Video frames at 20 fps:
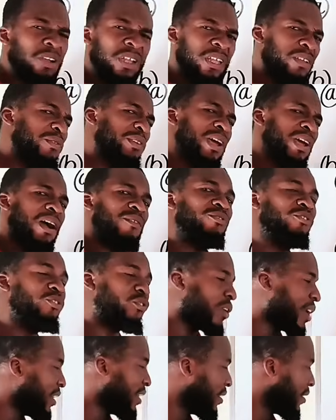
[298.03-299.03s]
don't even have
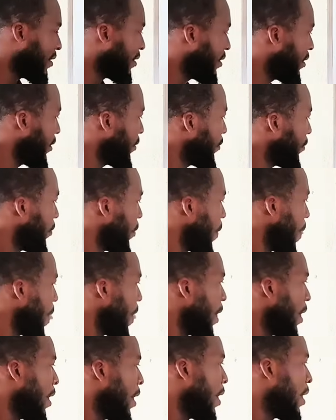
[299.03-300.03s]
to write it.
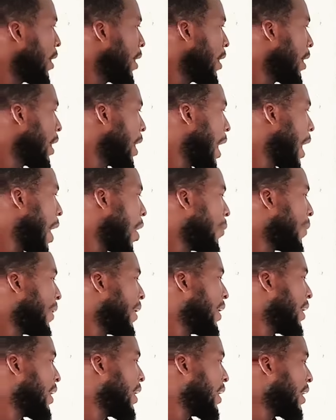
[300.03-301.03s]
How
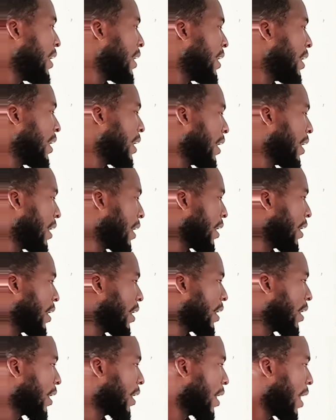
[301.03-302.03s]
many
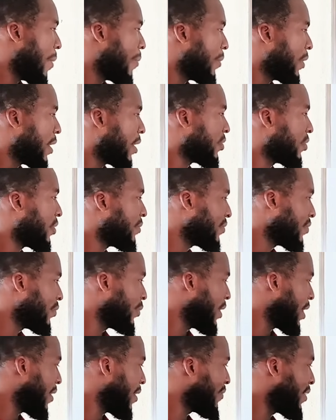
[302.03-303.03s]
carbon atoms do
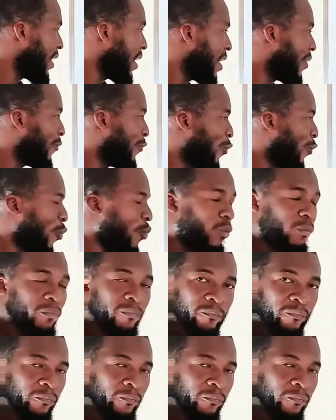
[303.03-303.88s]
we have here? Four.